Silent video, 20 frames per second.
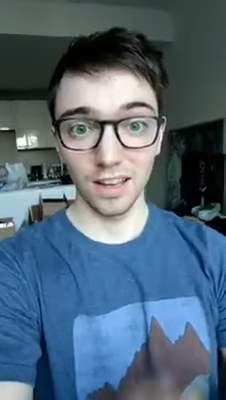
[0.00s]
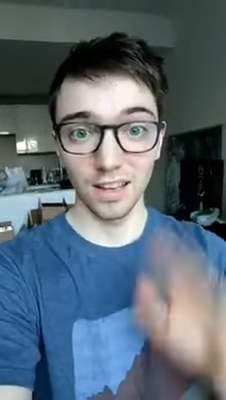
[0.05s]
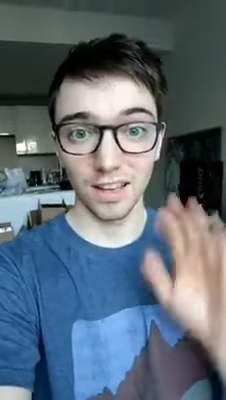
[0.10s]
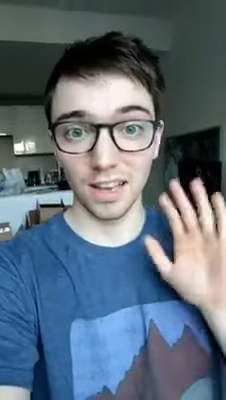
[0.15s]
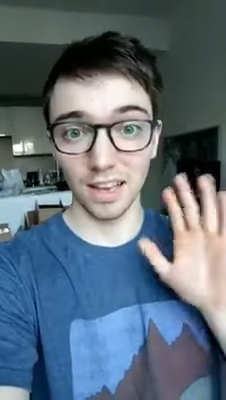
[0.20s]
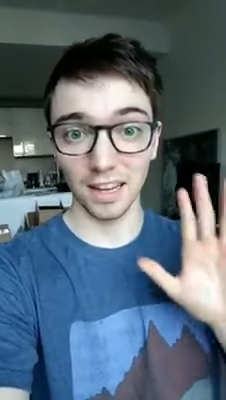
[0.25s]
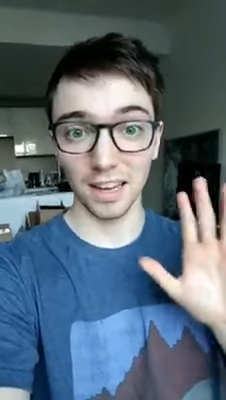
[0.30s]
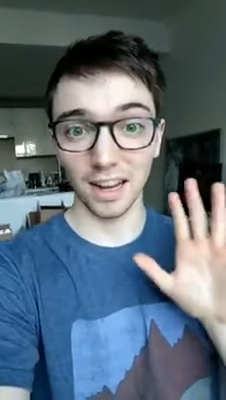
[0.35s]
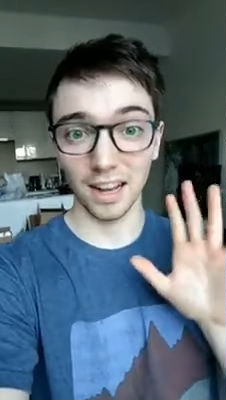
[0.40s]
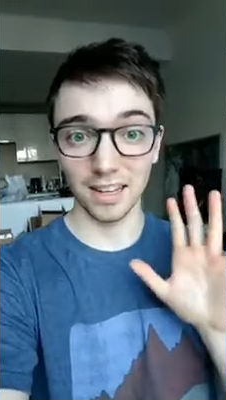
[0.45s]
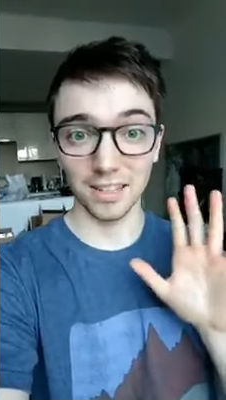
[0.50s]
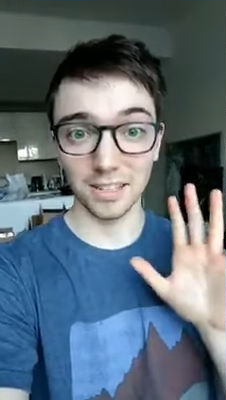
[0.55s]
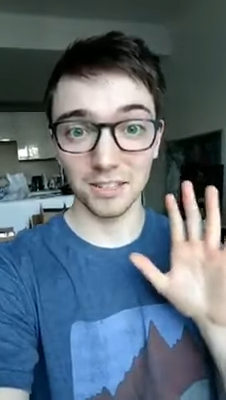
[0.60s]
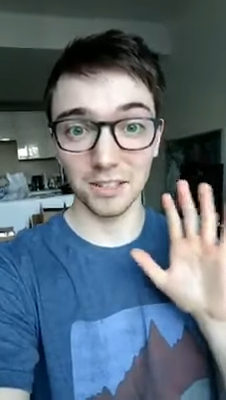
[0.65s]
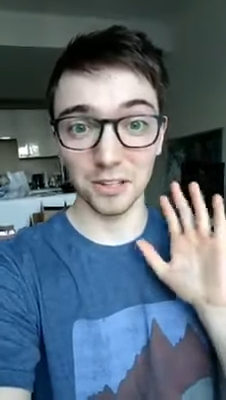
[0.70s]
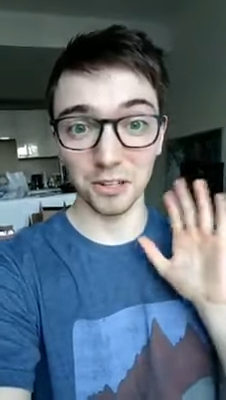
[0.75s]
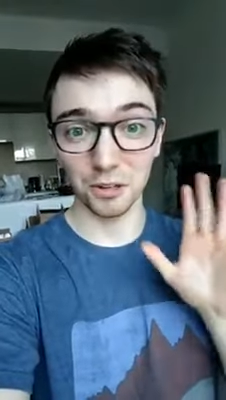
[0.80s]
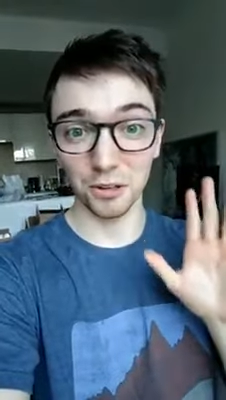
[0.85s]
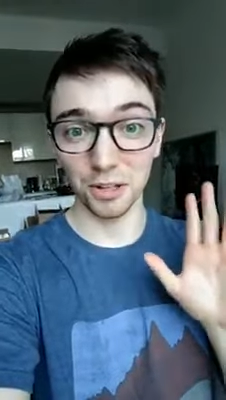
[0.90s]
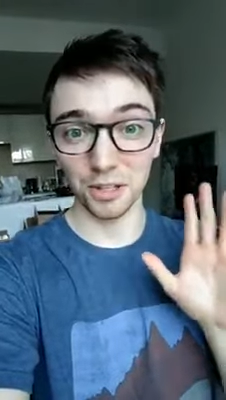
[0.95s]
Hey guys,
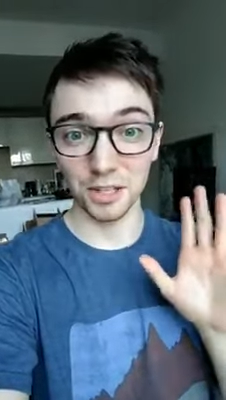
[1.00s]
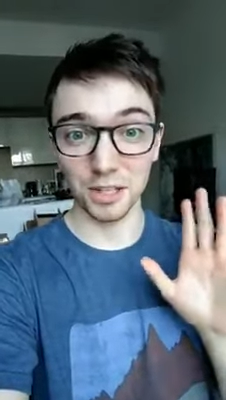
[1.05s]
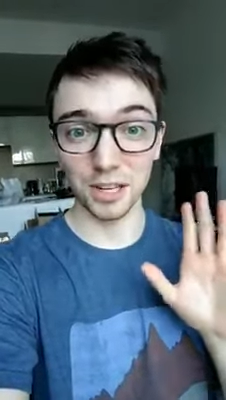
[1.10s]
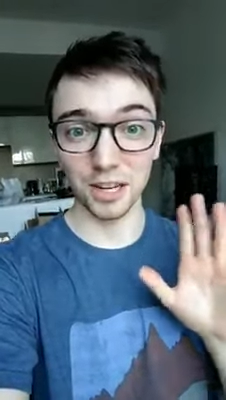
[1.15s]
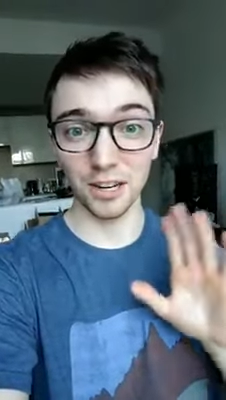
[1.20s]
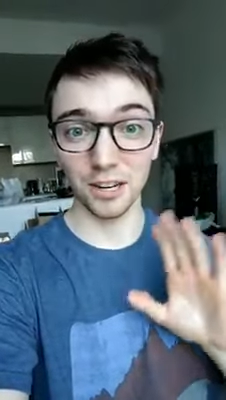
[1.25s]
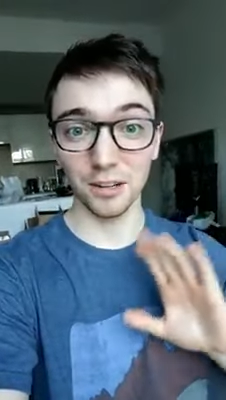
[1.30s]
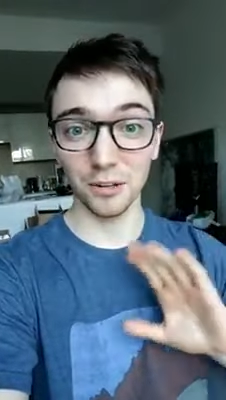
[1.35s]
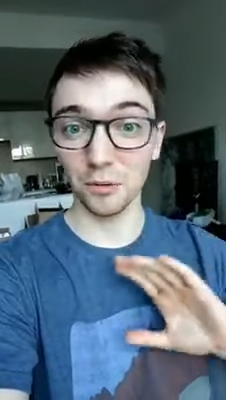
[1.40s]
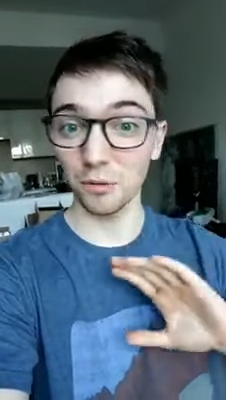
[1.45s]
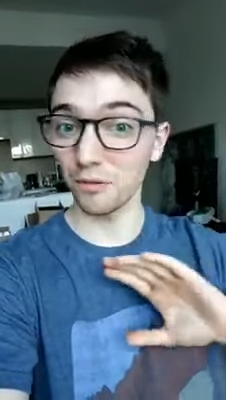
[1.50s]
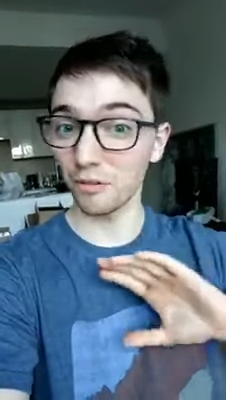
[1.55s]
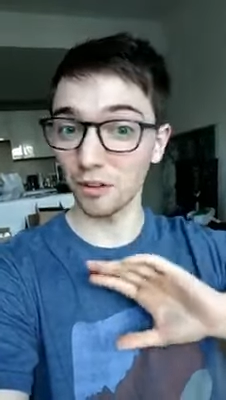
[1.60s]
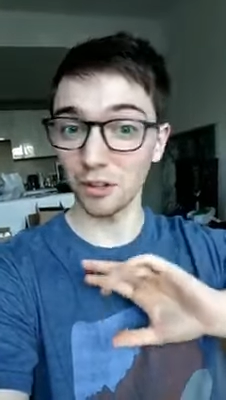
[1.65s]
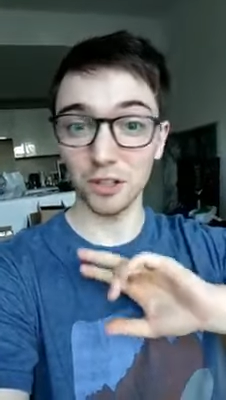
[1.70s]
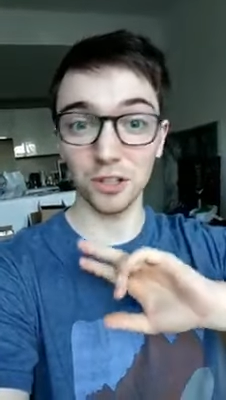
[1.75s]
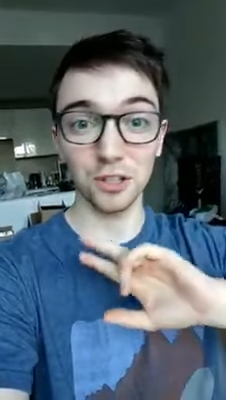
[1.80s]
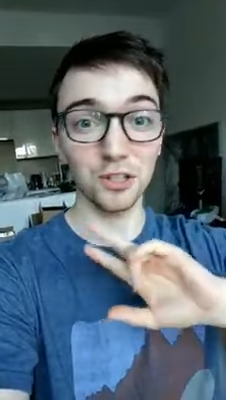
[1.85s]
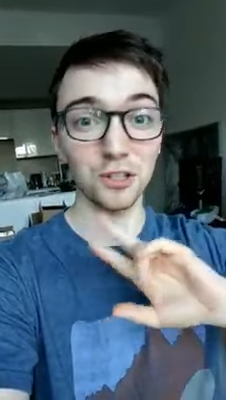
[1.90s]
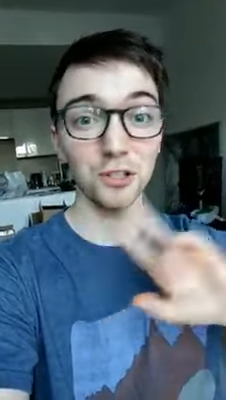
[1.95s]
Chris here. For
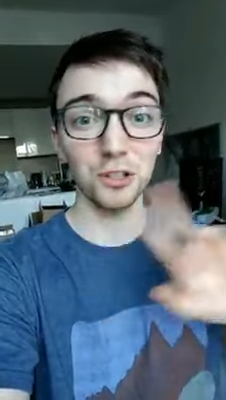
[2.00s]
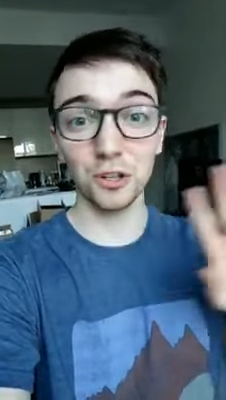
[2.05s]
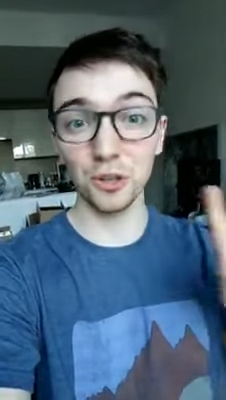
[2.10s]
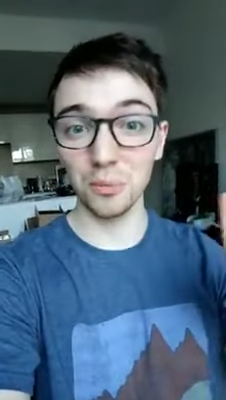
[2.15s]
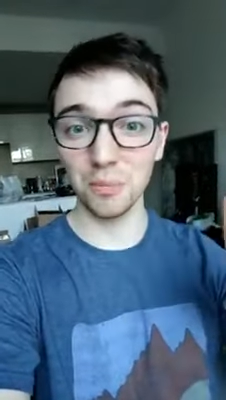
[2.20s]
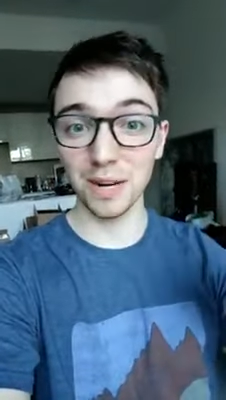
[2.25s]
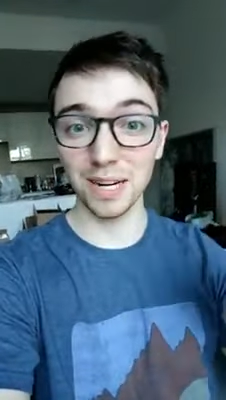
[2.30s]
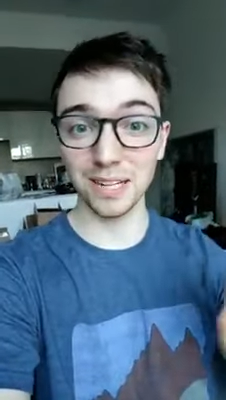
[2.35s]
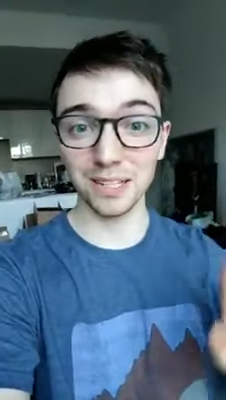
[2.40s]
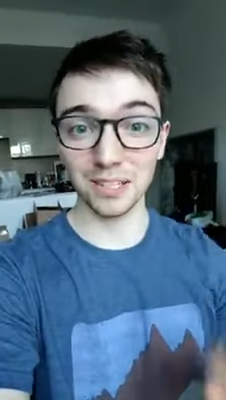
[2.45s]
just two minutes,